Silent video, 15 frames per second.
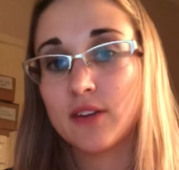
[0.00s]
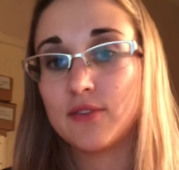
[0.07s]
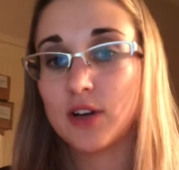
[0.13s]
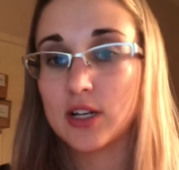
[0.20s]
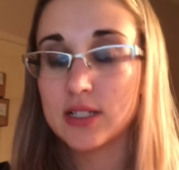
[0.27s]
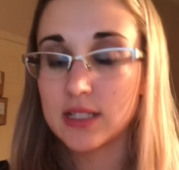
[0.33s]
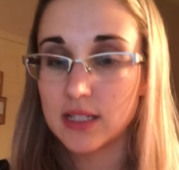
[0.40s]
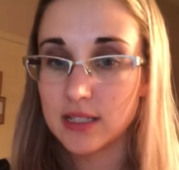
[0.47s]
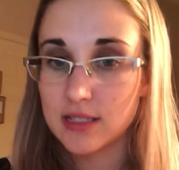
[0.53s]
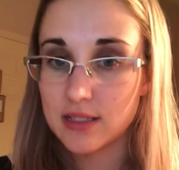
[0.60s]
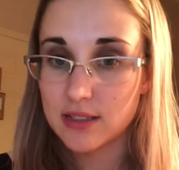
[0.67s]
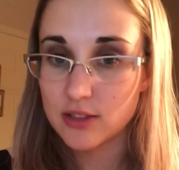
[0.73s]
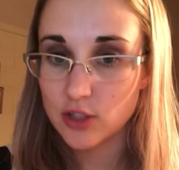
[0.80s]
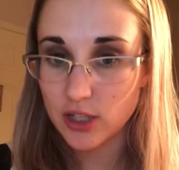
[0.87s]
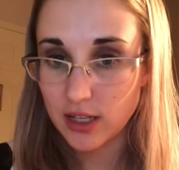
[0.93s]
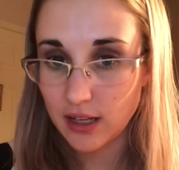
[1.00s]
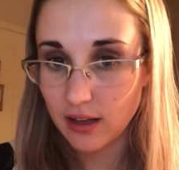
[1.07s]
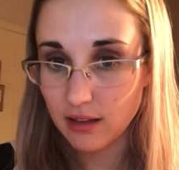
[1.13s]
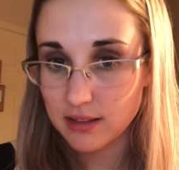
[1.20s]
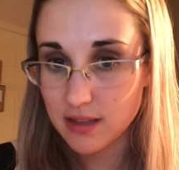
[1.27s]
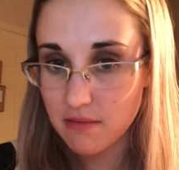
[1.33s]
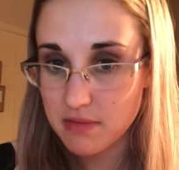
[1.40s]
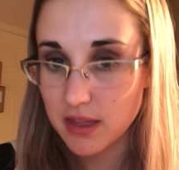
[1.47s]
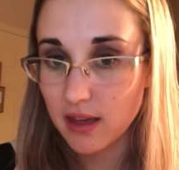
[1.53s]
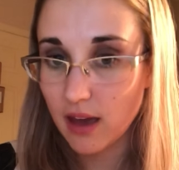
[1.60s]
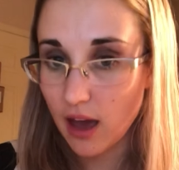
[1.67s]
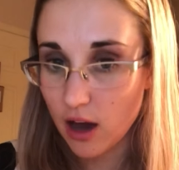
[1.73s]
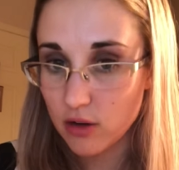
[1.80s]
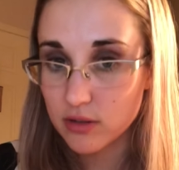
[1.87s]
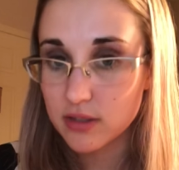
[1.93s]
versus treating it something
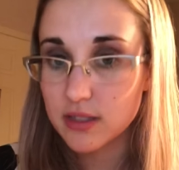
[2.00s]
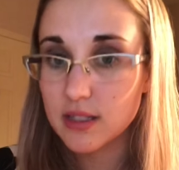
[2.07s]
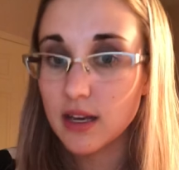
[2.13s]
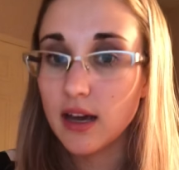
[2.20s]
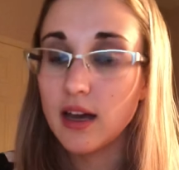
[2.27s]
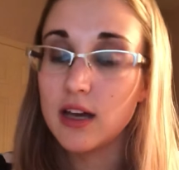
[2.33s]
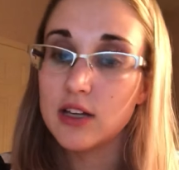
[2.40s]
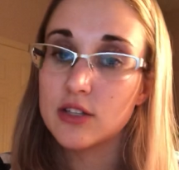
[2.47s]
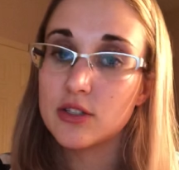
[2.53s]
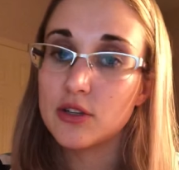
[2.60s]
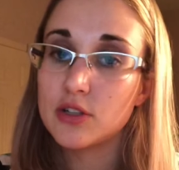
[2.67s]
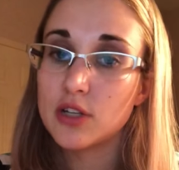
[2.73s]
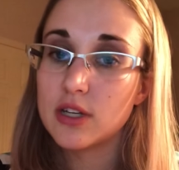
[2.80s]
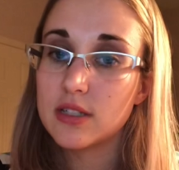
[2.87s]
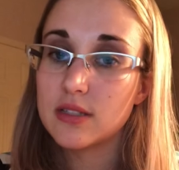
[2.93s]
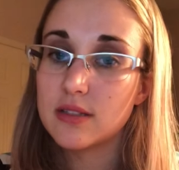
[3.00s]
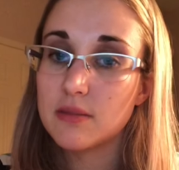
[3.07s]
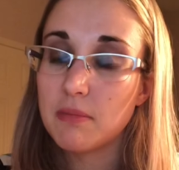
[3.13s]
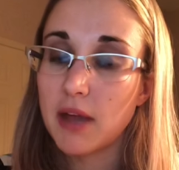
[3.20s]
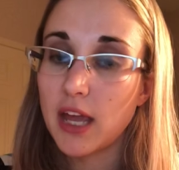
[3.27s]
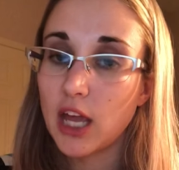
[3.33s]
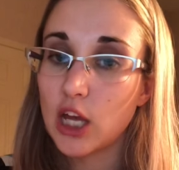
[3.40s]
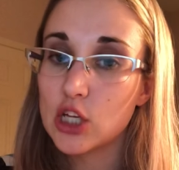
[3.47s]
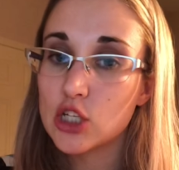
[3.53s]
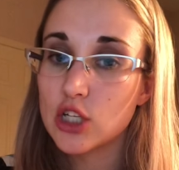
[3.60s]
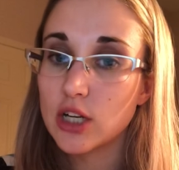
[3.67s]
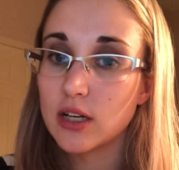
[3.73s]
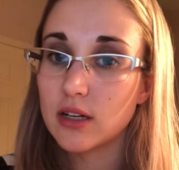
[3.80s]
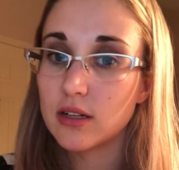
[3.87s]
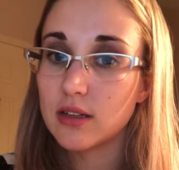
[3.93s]
else. So just making
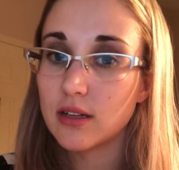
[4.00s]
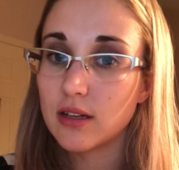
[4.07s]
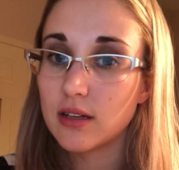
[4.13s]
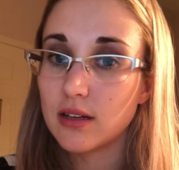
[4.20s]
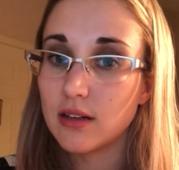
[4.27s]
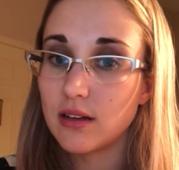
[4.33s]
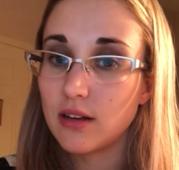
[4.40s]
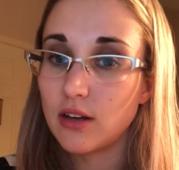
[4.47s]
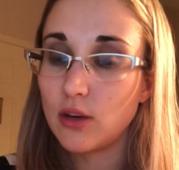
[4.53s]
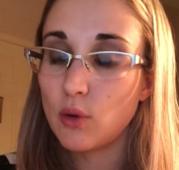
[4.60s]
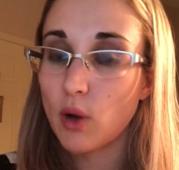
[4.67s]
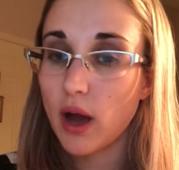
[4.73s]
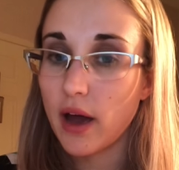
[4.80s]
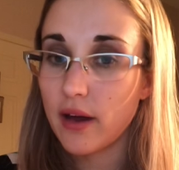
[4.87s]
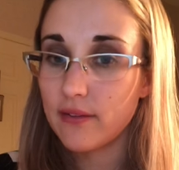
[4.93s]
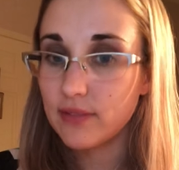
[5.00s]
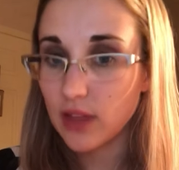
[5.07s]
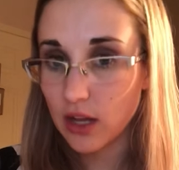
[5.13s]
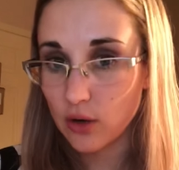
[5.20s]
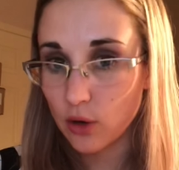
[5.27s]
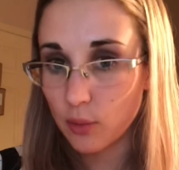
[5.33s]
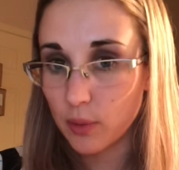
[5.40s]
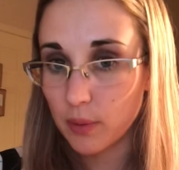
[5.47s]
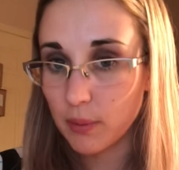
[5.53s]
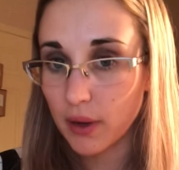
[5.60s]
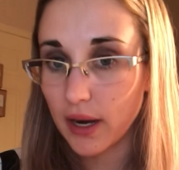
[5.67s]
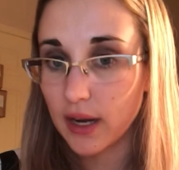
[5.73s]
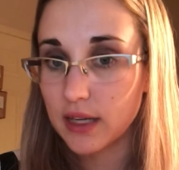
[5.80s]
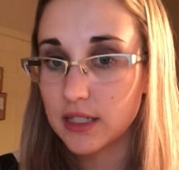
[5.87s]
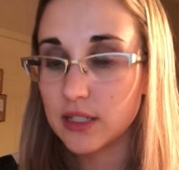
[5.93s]
sure that you have that open
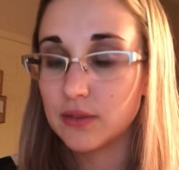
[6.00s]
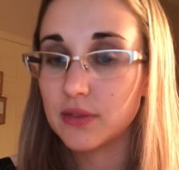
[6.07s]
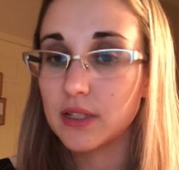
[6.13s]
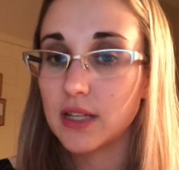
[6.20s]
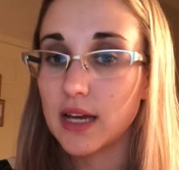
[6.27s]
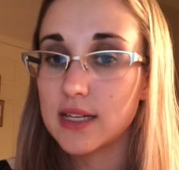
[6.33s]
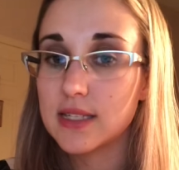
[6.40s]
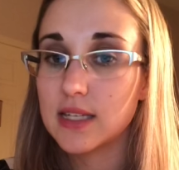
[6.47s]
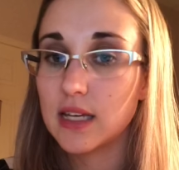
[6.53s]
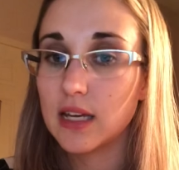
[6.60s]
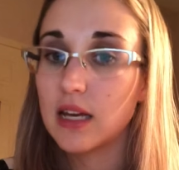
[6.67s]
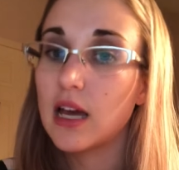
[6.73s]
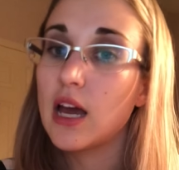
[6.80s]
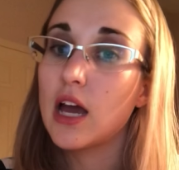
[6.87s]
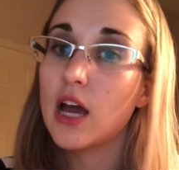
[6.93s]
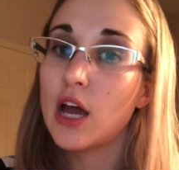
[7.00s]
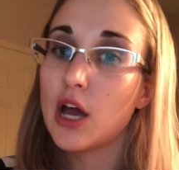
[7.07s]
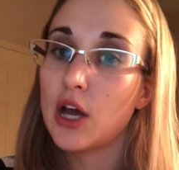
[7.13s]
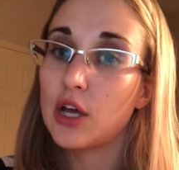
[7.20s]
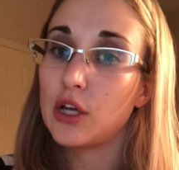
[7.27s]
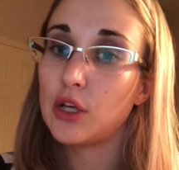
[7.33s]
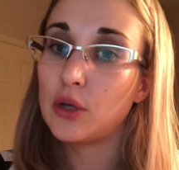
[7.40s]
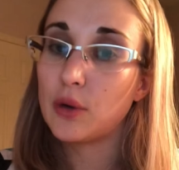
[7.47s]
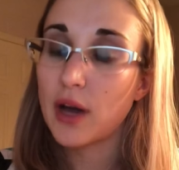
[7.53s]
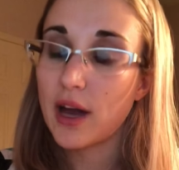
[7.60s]
mind and realizing you